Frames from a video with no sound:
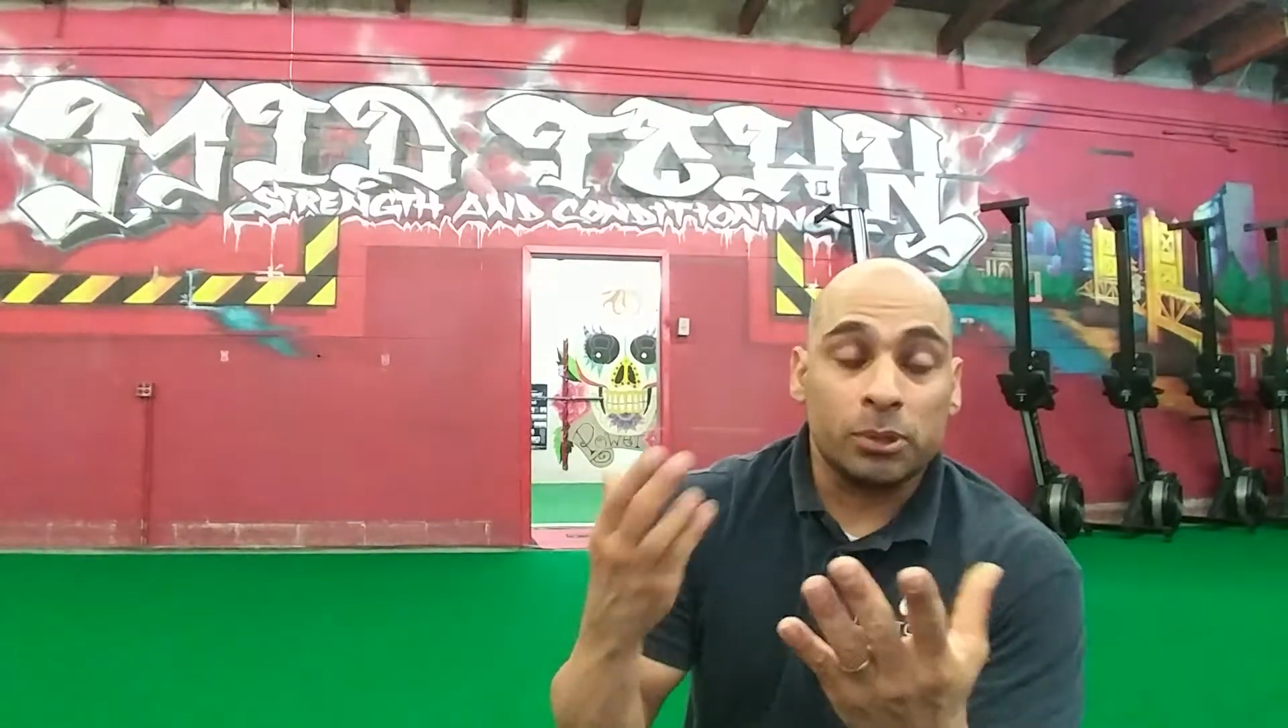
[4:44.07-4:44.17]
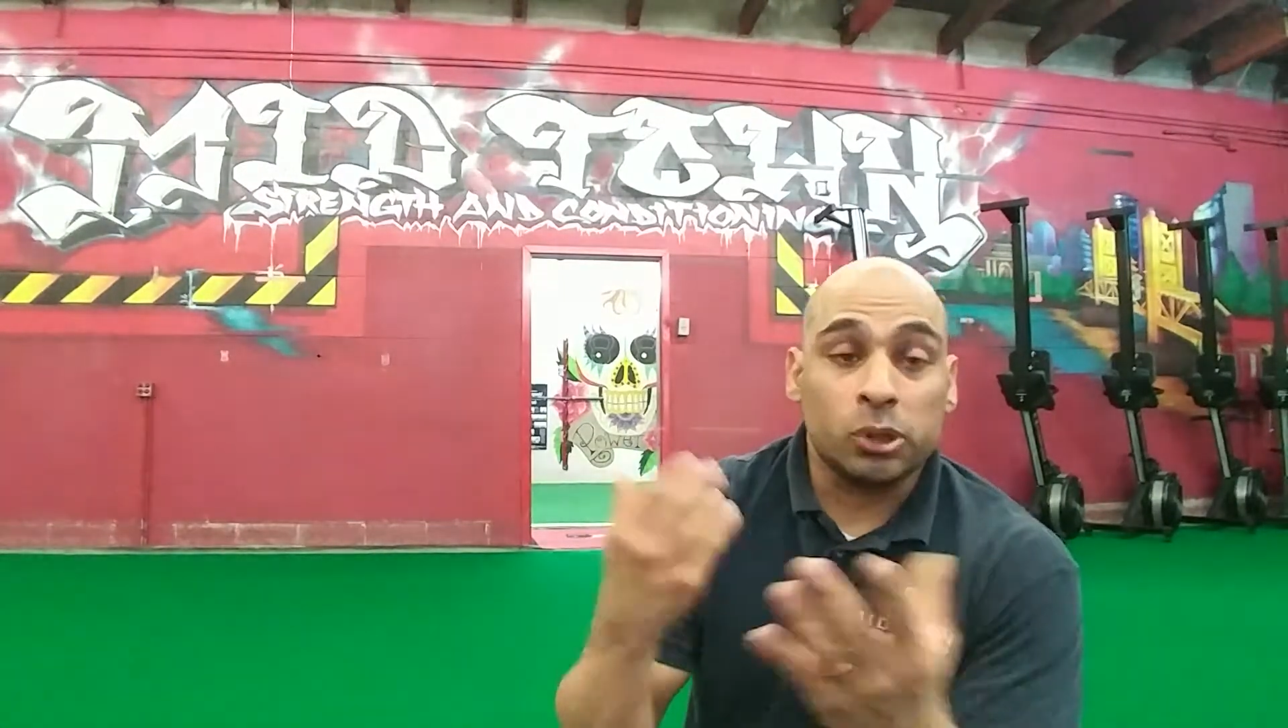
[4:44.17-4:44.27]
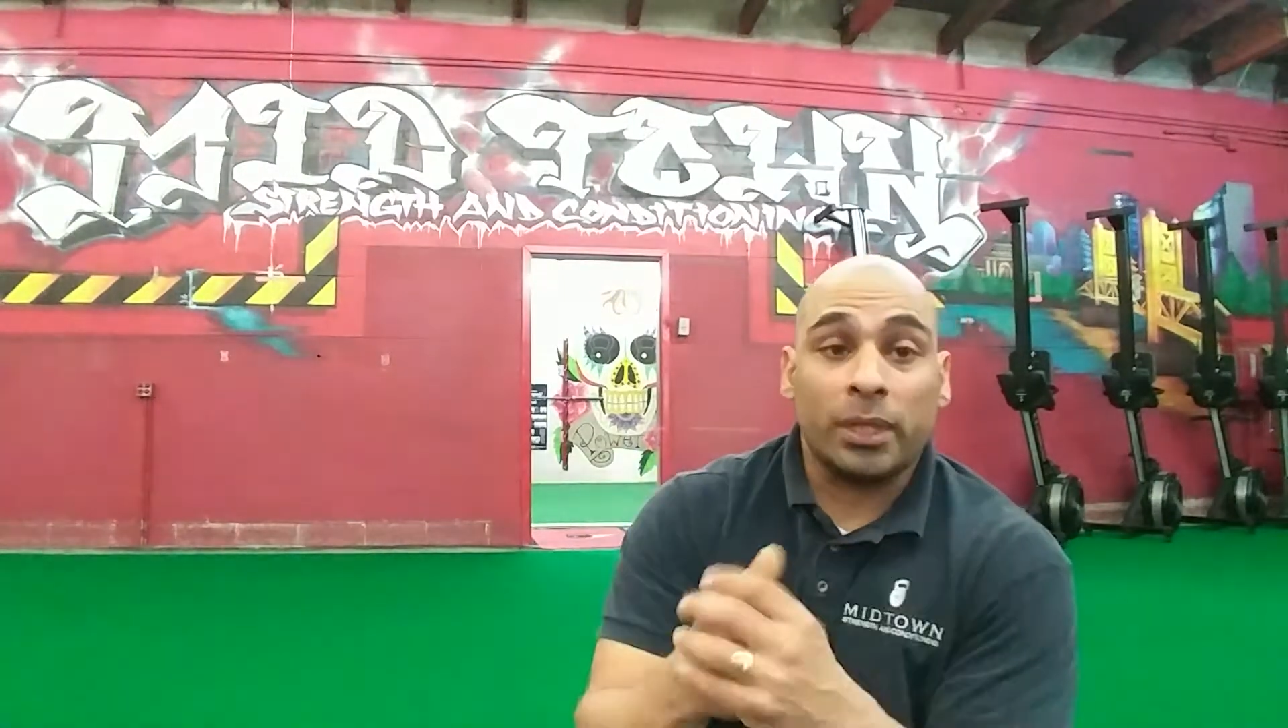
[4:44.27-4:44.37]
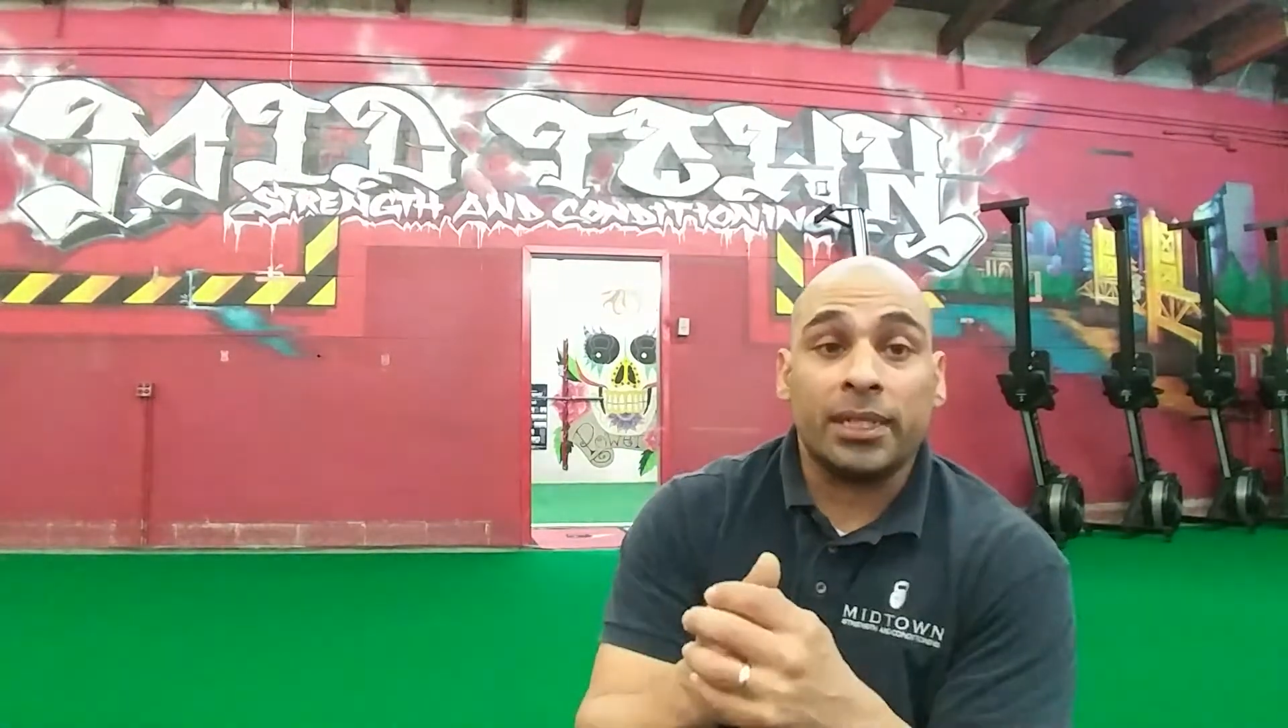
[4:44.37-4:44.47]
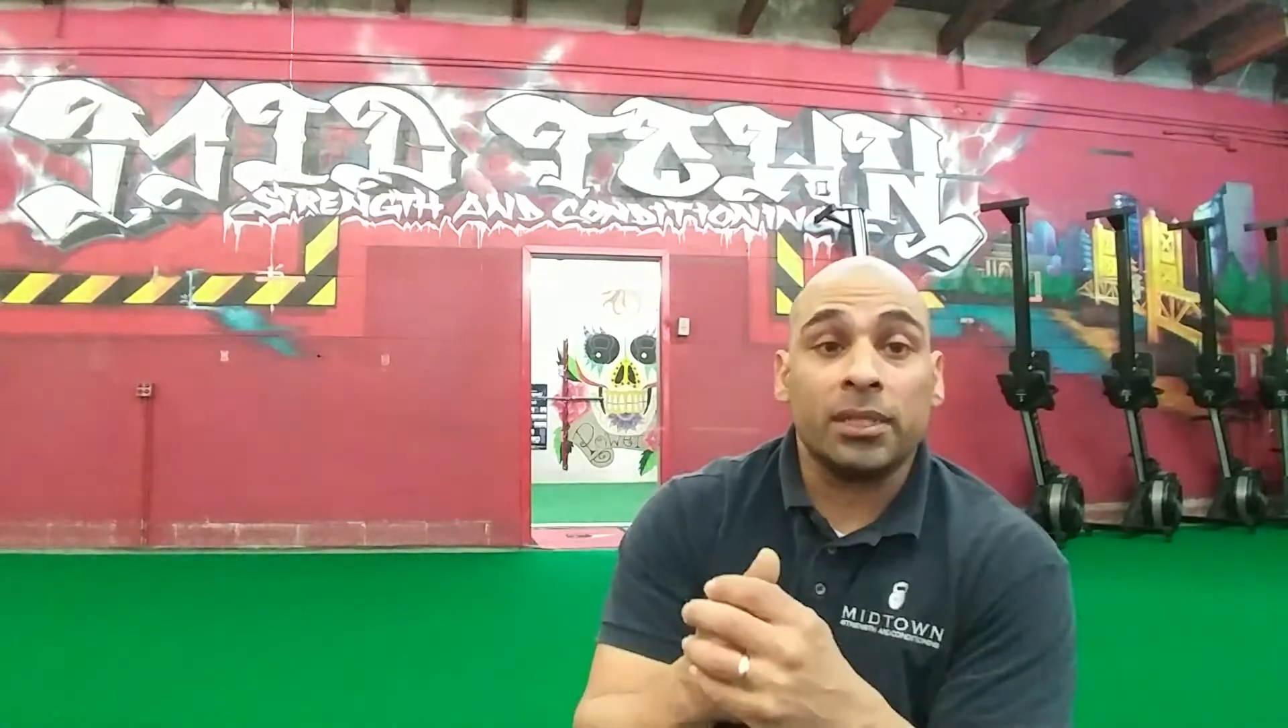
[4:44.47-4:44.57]

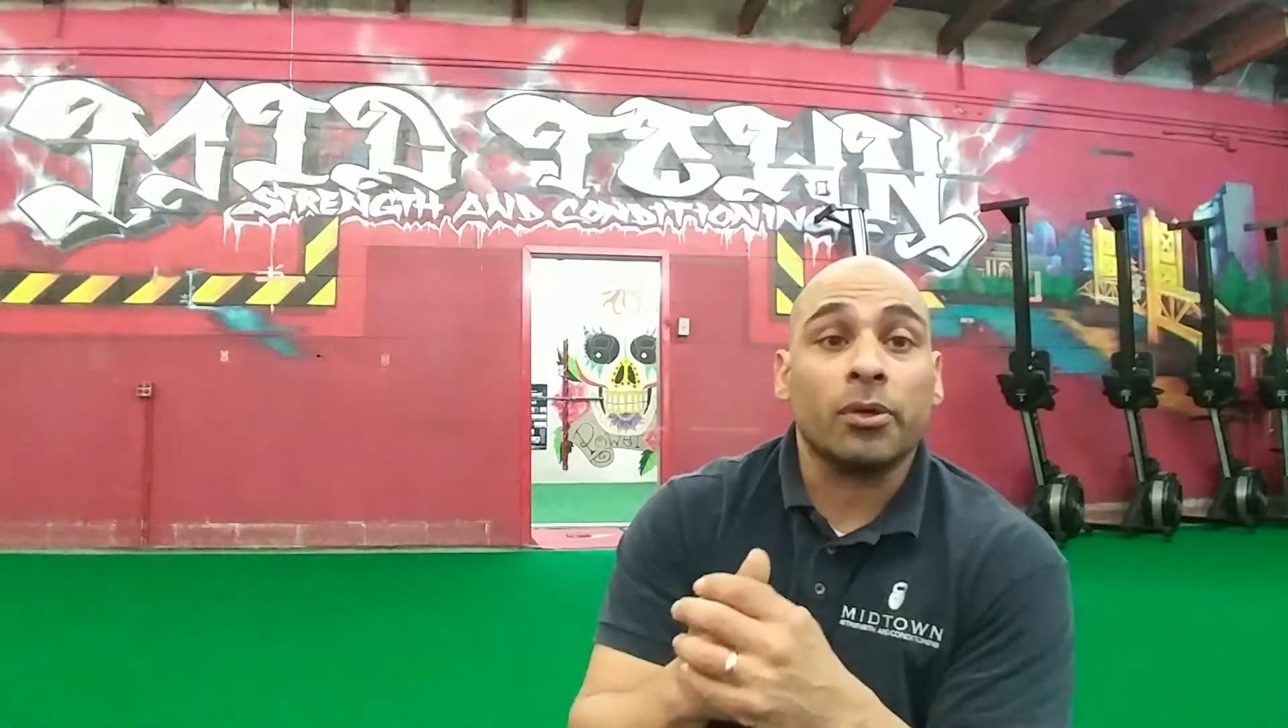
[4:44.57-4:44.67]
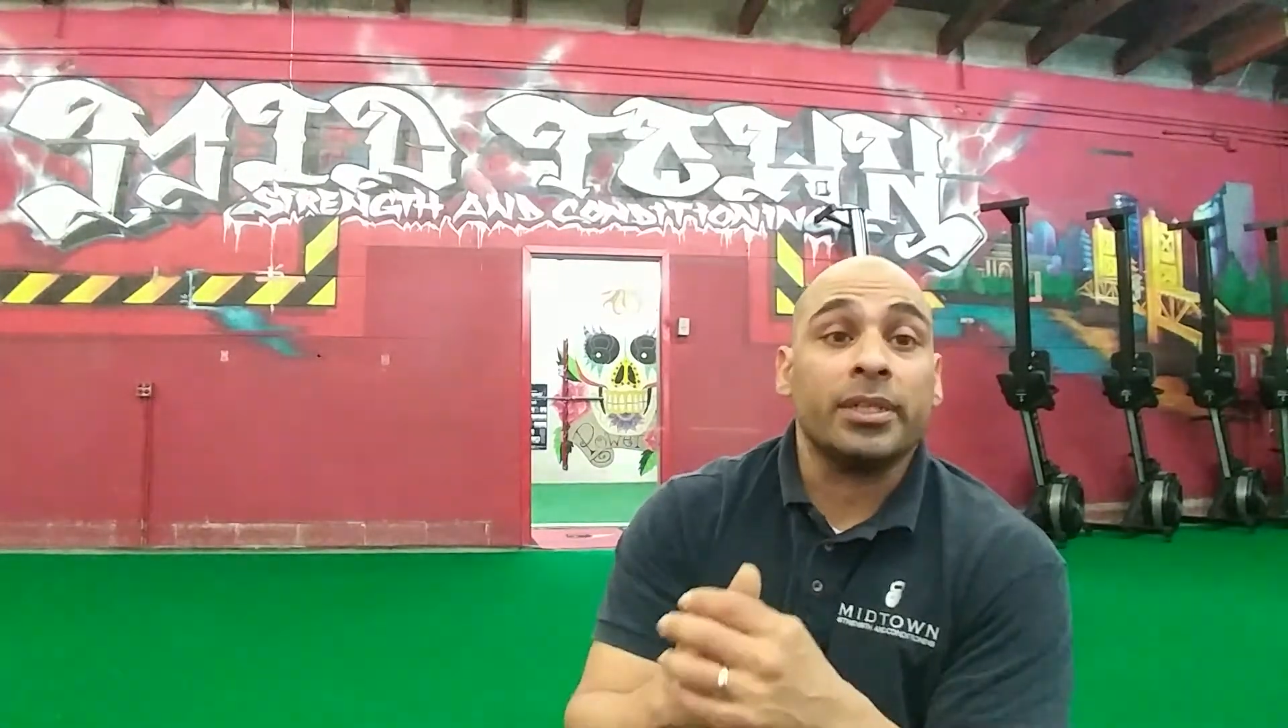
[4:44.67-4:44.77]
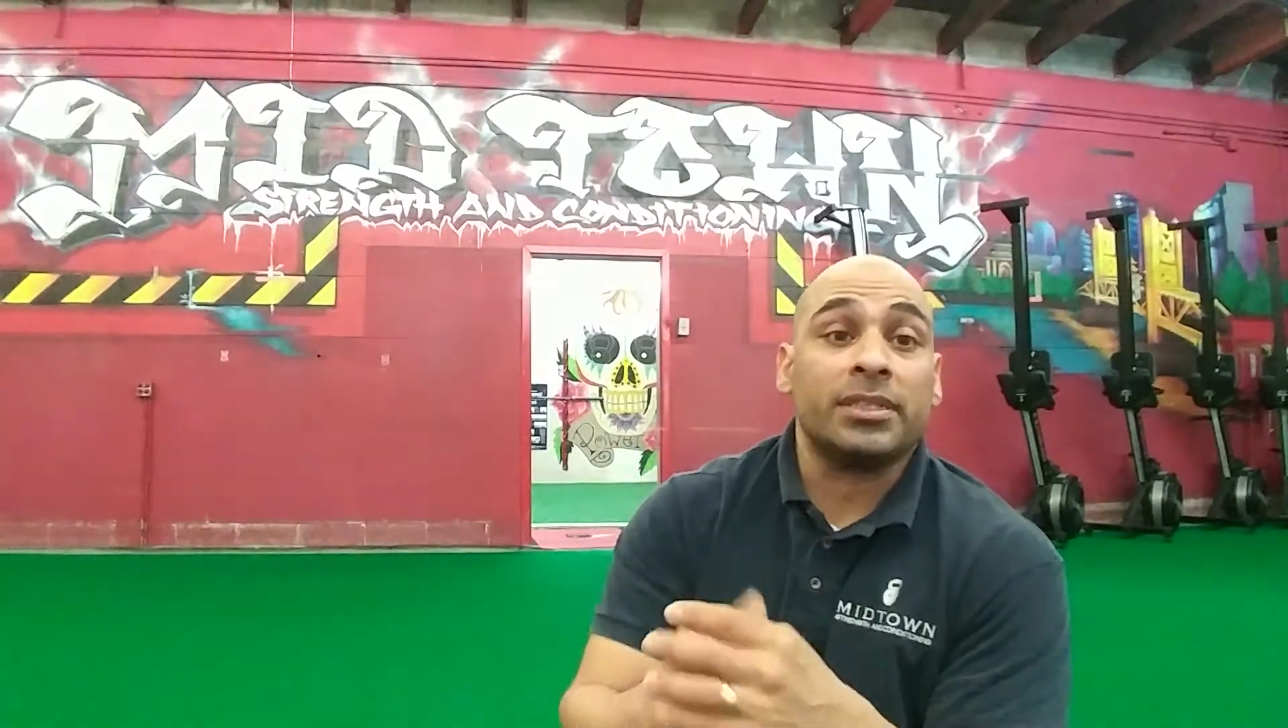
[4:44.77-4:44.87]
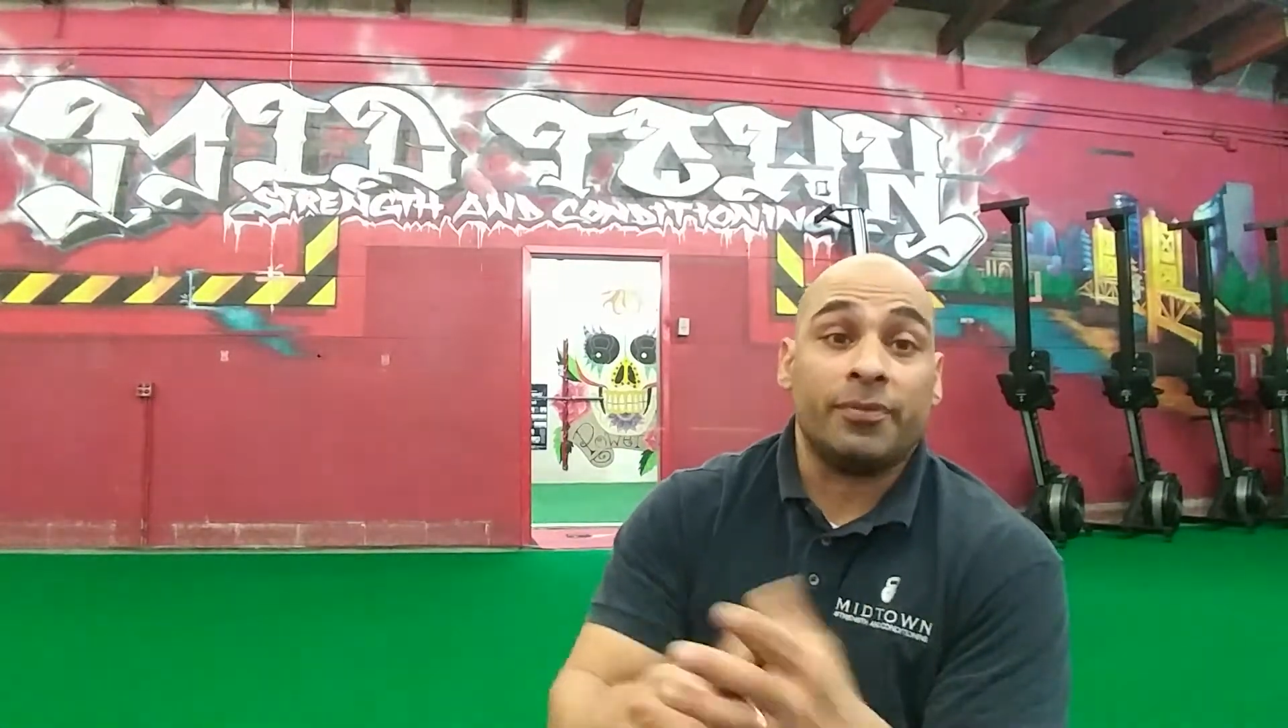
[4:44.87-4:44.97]
strength endurance